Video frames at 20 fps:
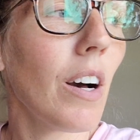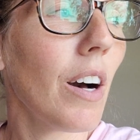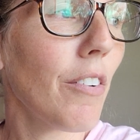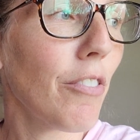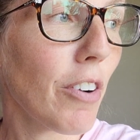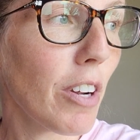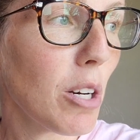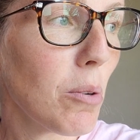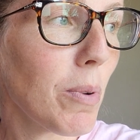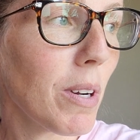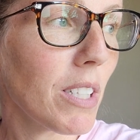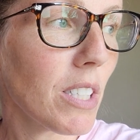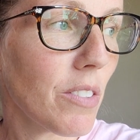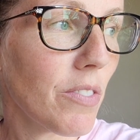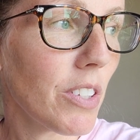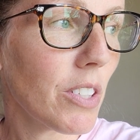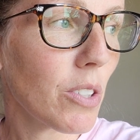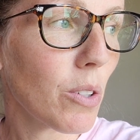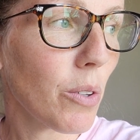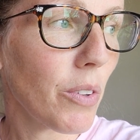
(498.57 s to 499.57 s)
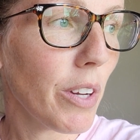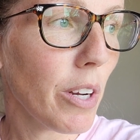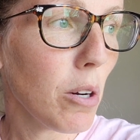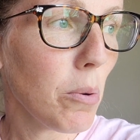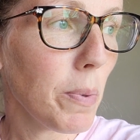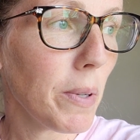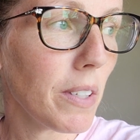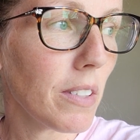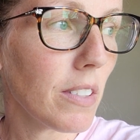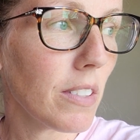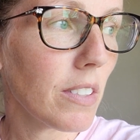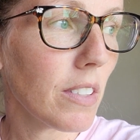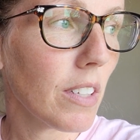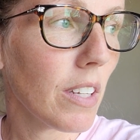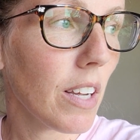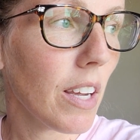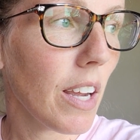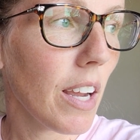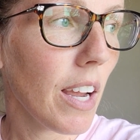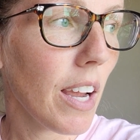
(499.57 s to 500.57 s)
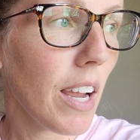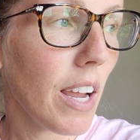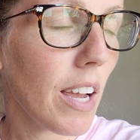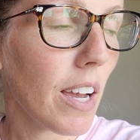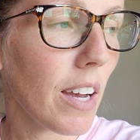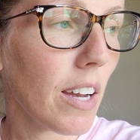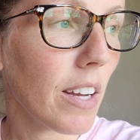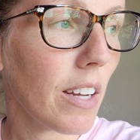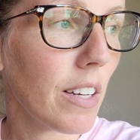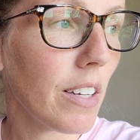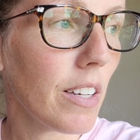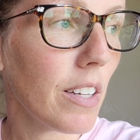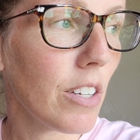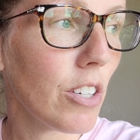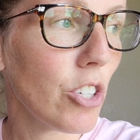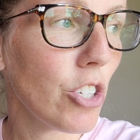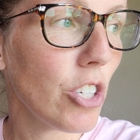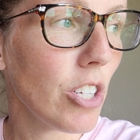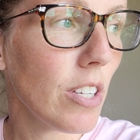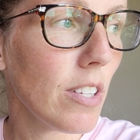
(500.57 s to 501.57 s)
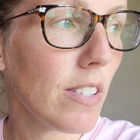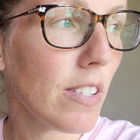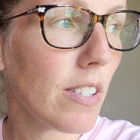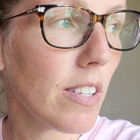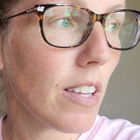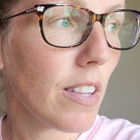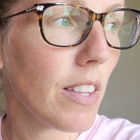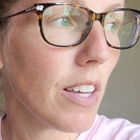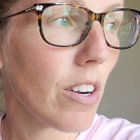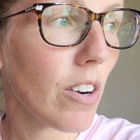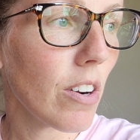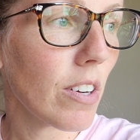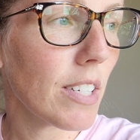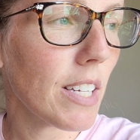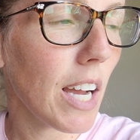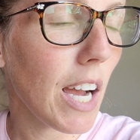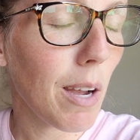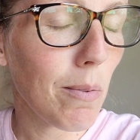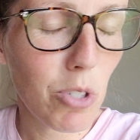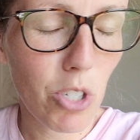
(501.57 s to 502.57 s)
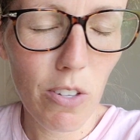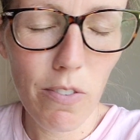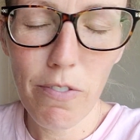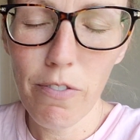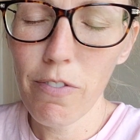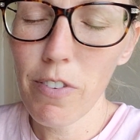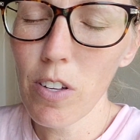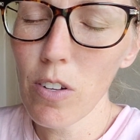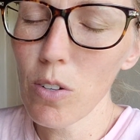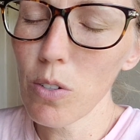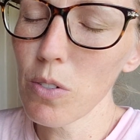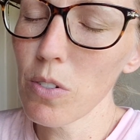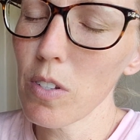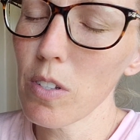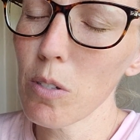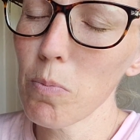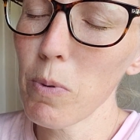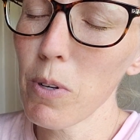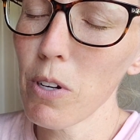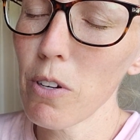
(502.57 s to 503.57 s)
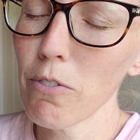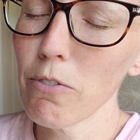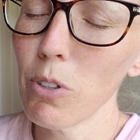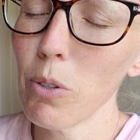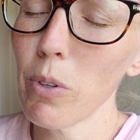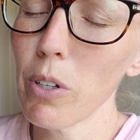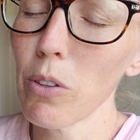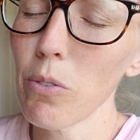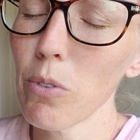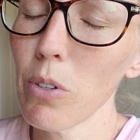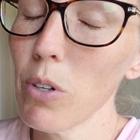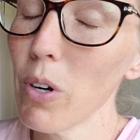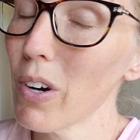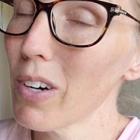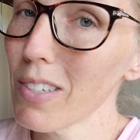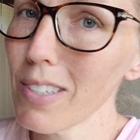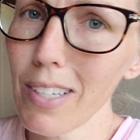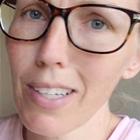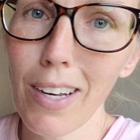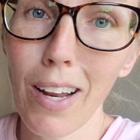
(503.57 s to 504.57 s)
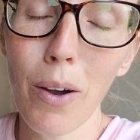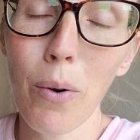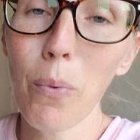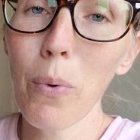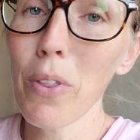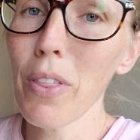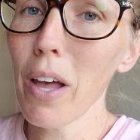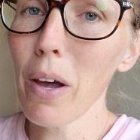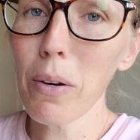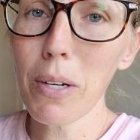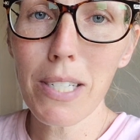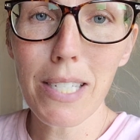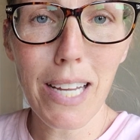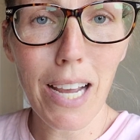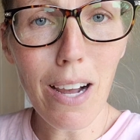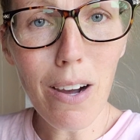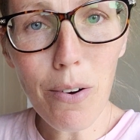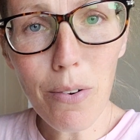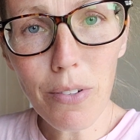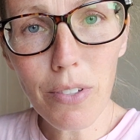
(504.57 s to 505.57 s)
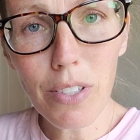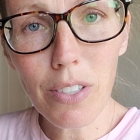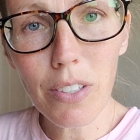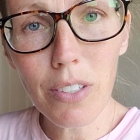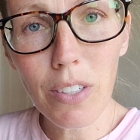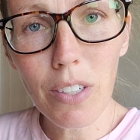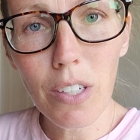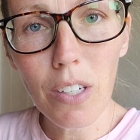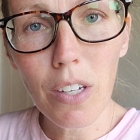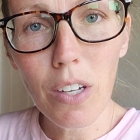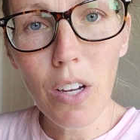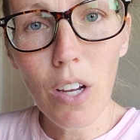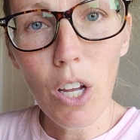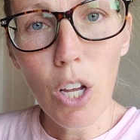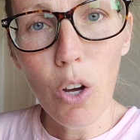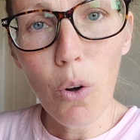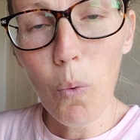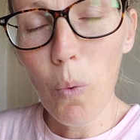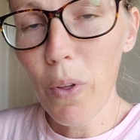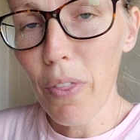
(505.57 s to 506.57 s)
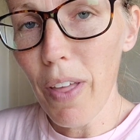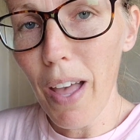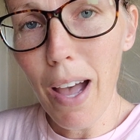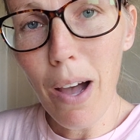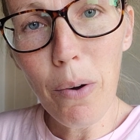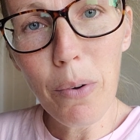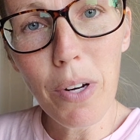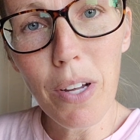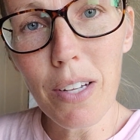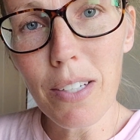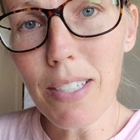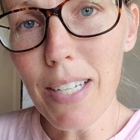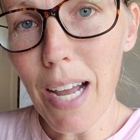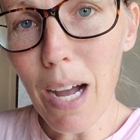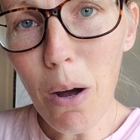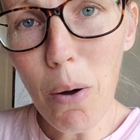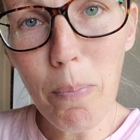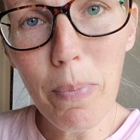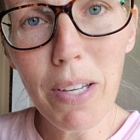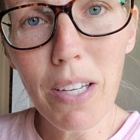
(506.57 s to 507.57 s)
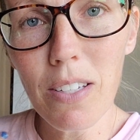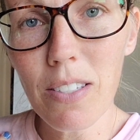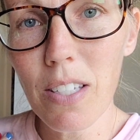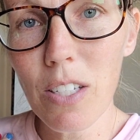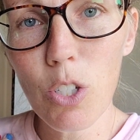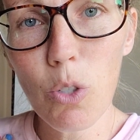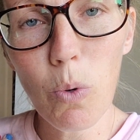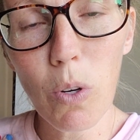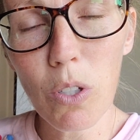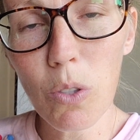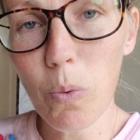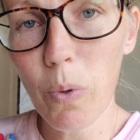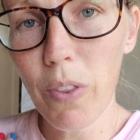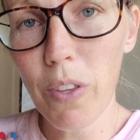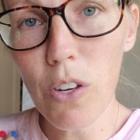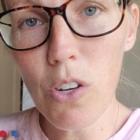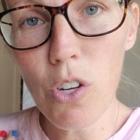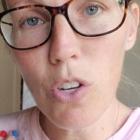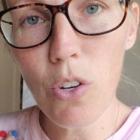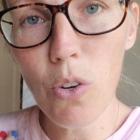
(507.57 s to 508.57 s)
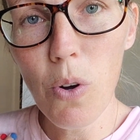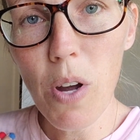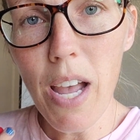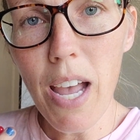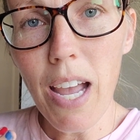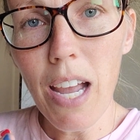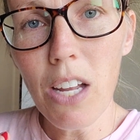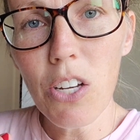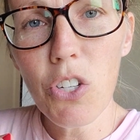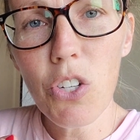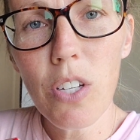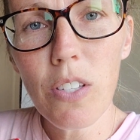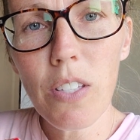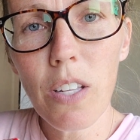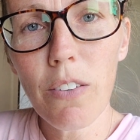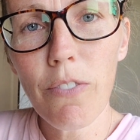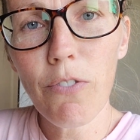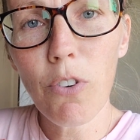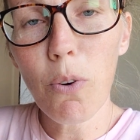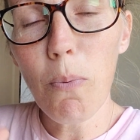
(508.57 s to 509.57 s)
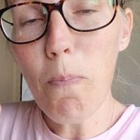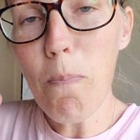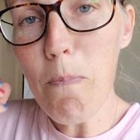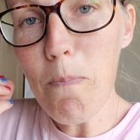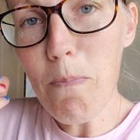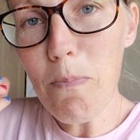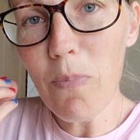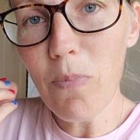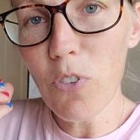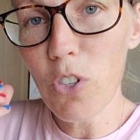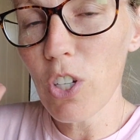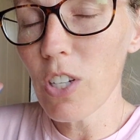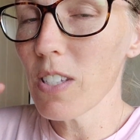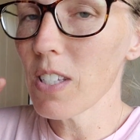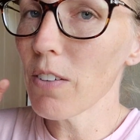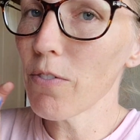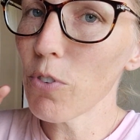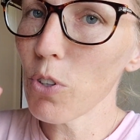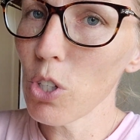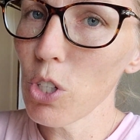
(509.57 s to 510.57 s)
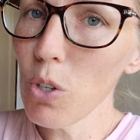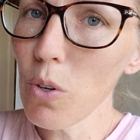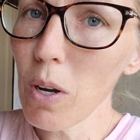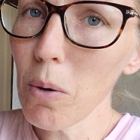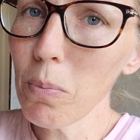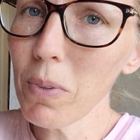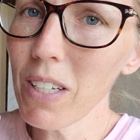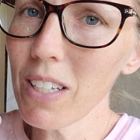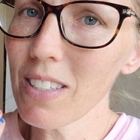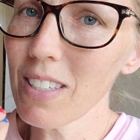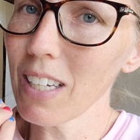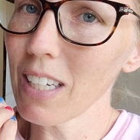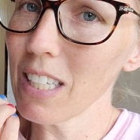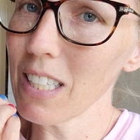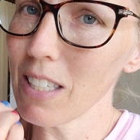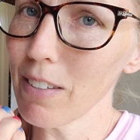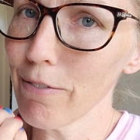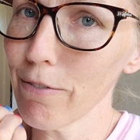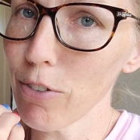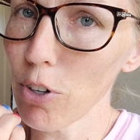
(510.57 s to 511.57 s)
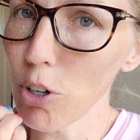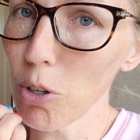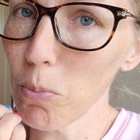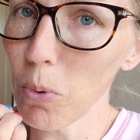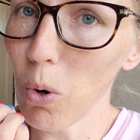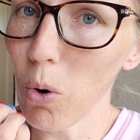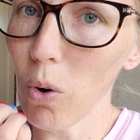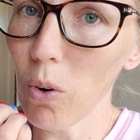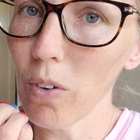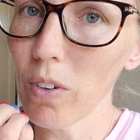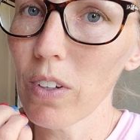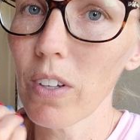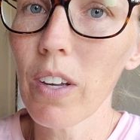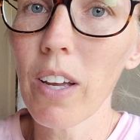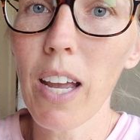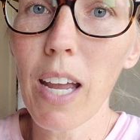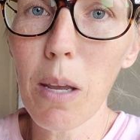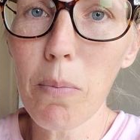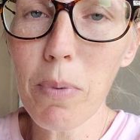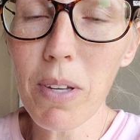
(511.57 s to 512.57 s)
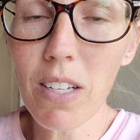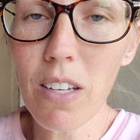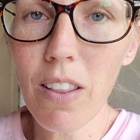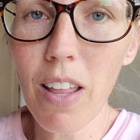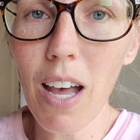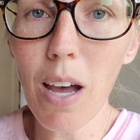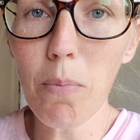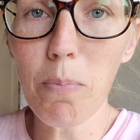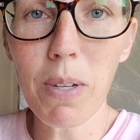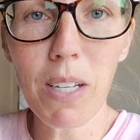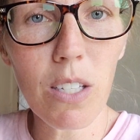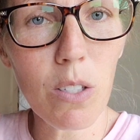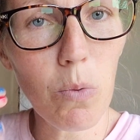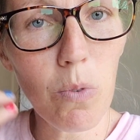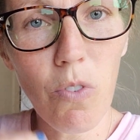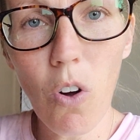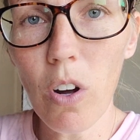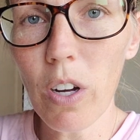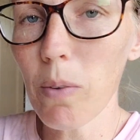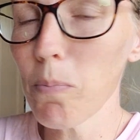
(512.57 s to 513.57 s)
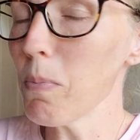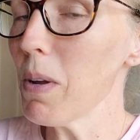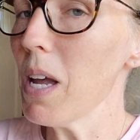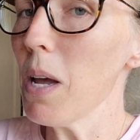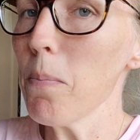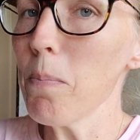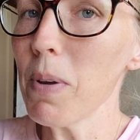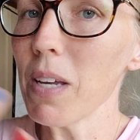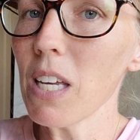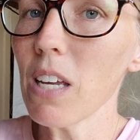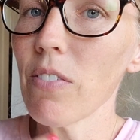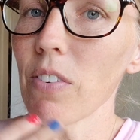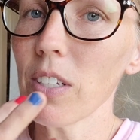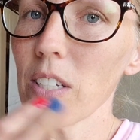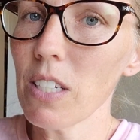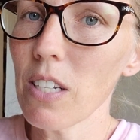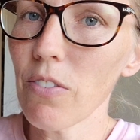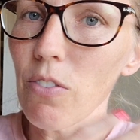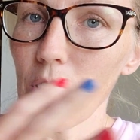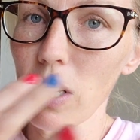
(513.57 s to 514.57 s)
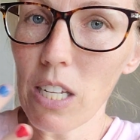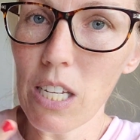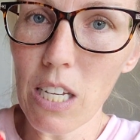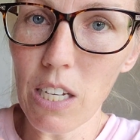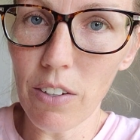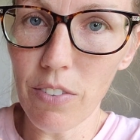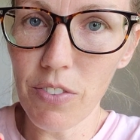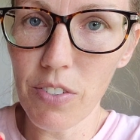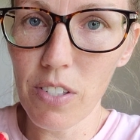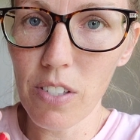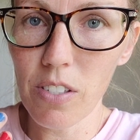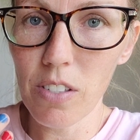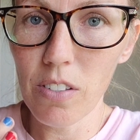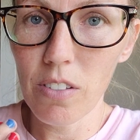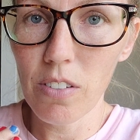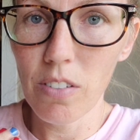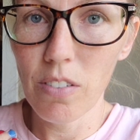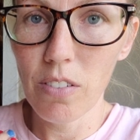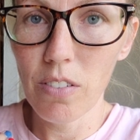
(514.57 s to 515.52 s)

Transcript: a friend of mine's a physical therapist, and she said there are times she feels the spirit flowing through her. I said, without a doubt, without a doubt, because he dwells within you. And she said, for she said for you, Emily, it's like it's verbal. Amen to that, because we've all been given different gifts.